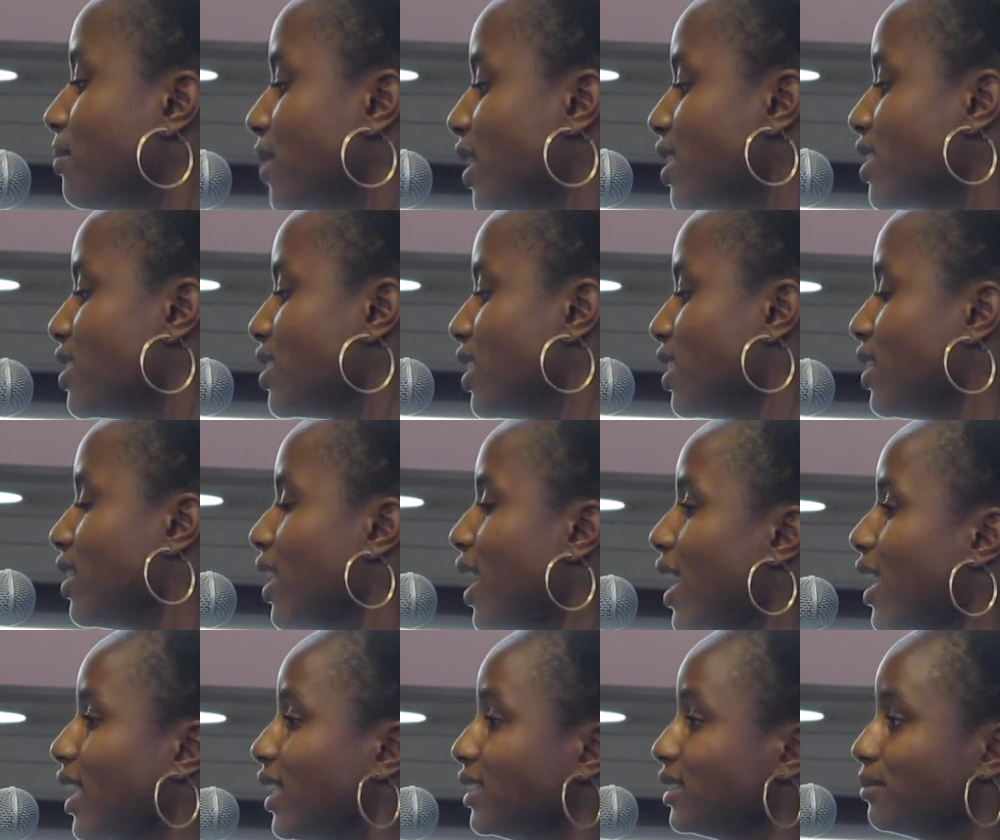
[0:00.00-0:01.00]
to mention
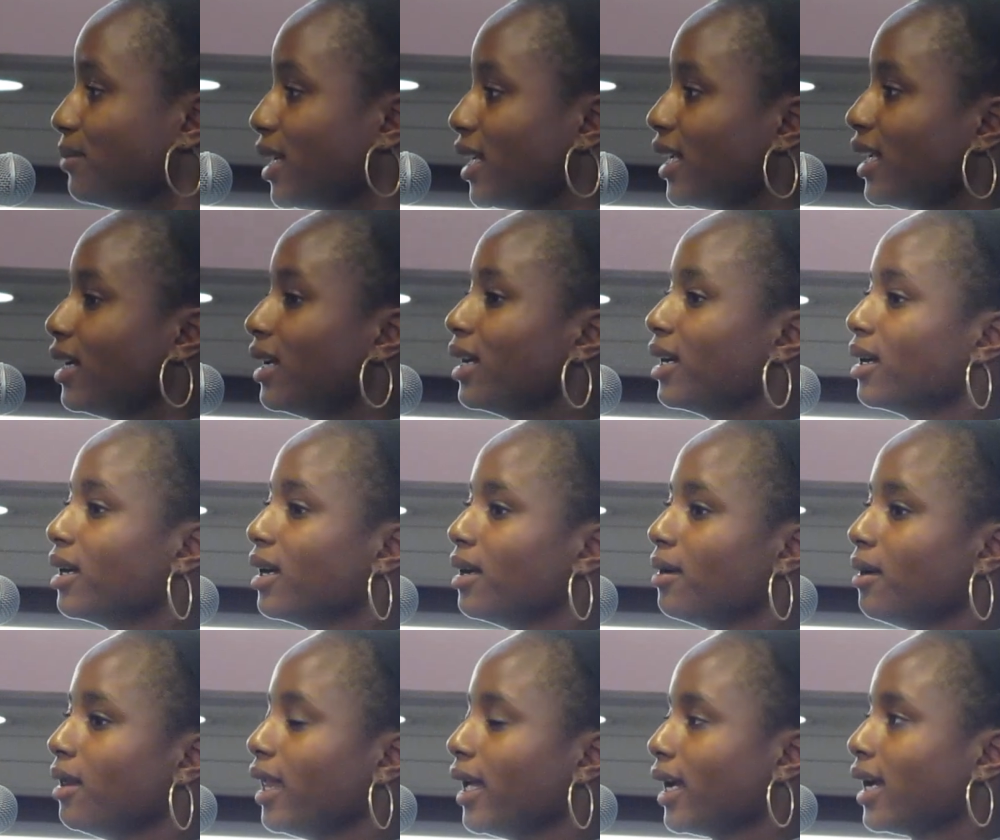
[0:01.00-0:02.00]
that as many
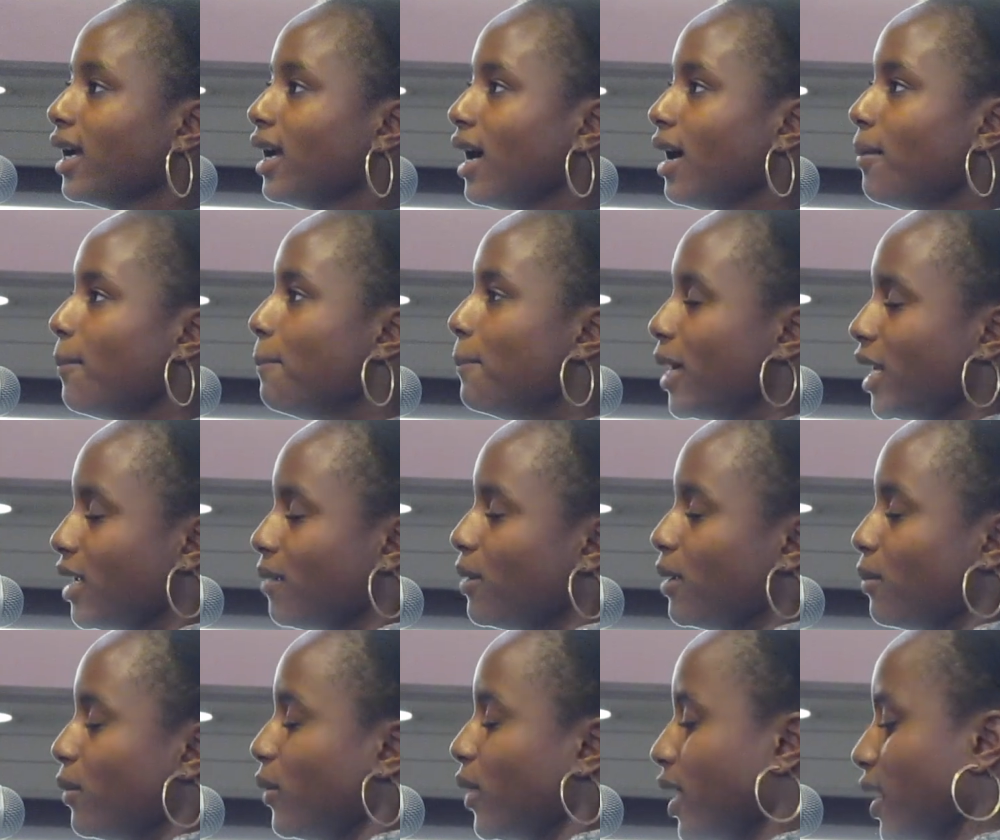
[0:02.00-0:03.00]

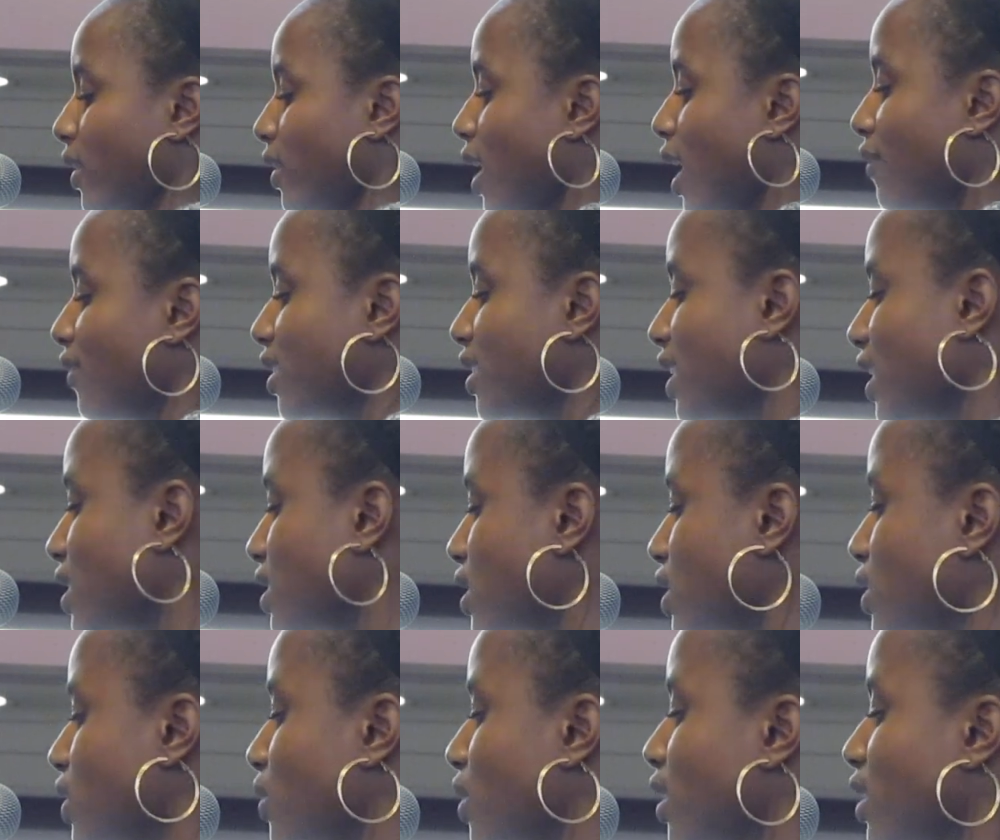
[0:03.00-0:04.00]
people here have
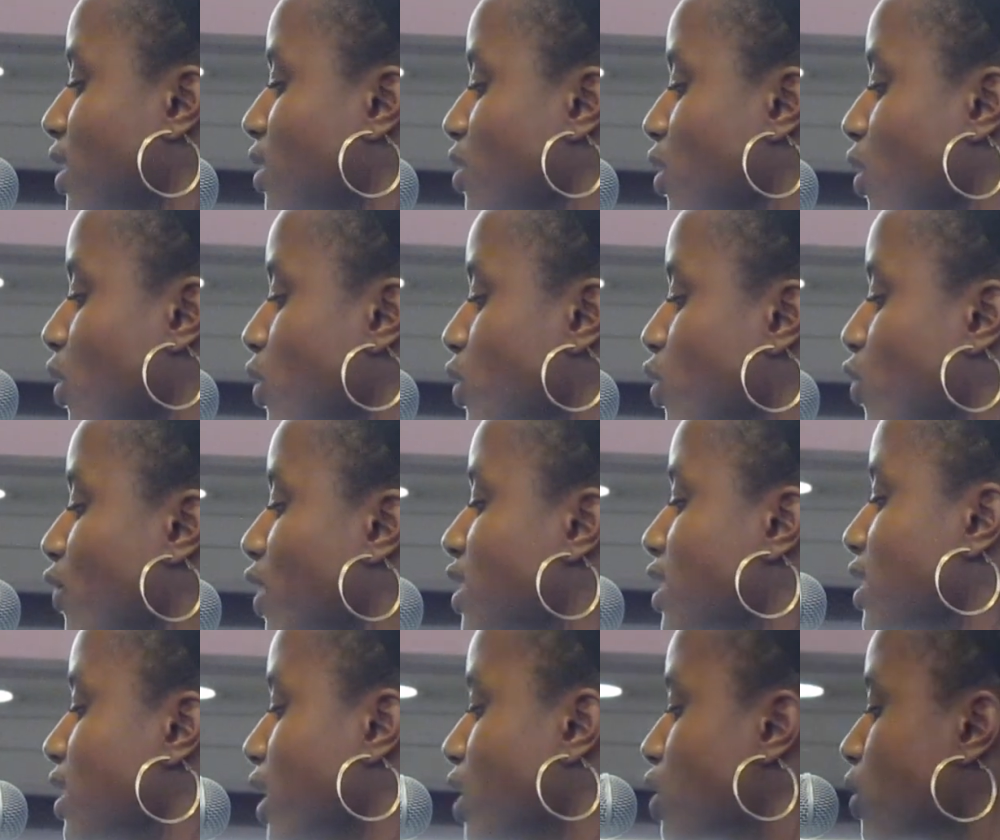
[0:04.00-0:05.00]
attested to, that these are also
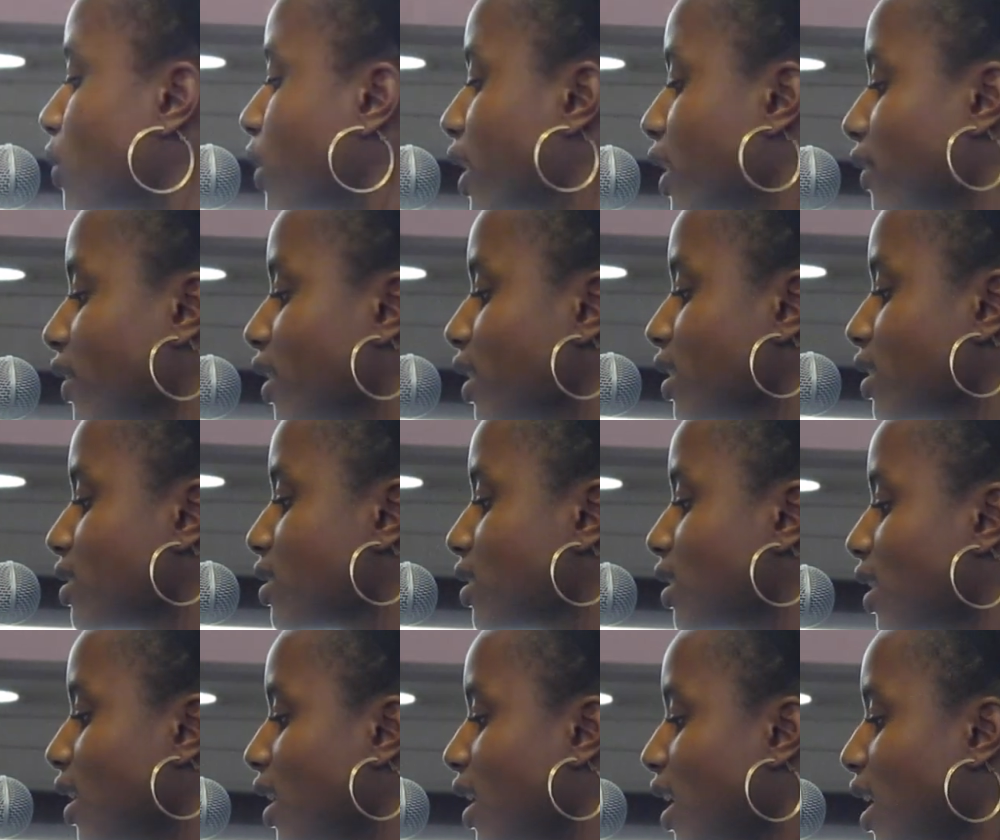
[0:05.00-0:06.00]
residential
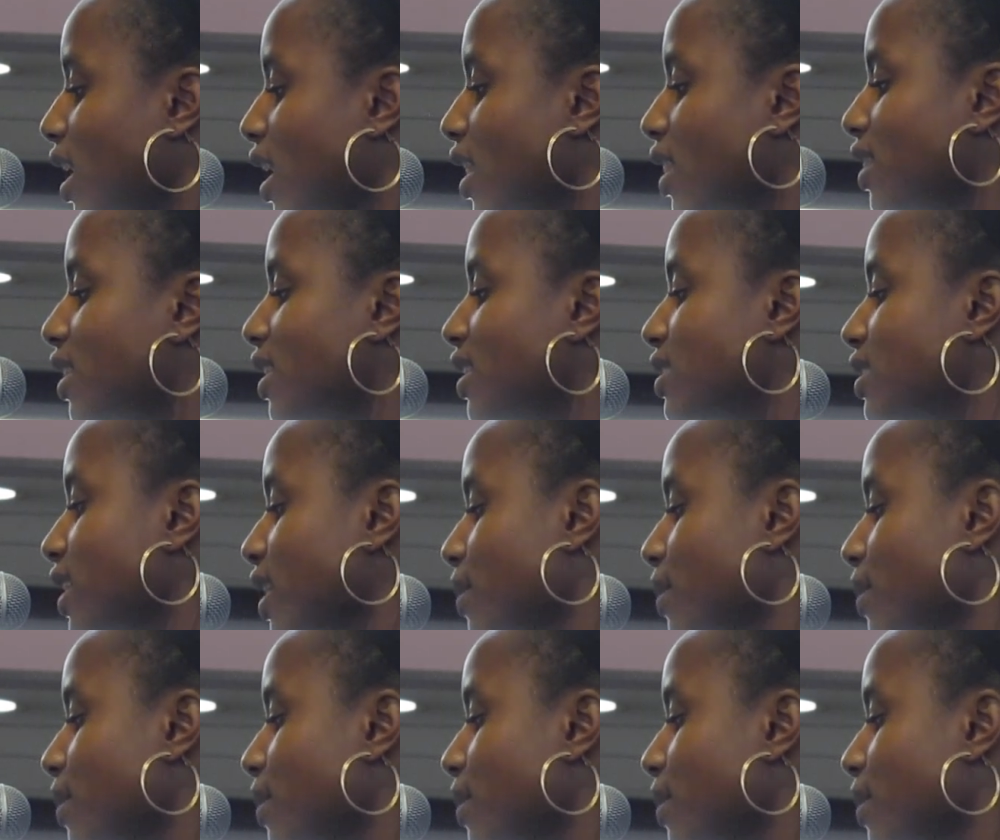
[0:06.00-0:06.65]
areas. These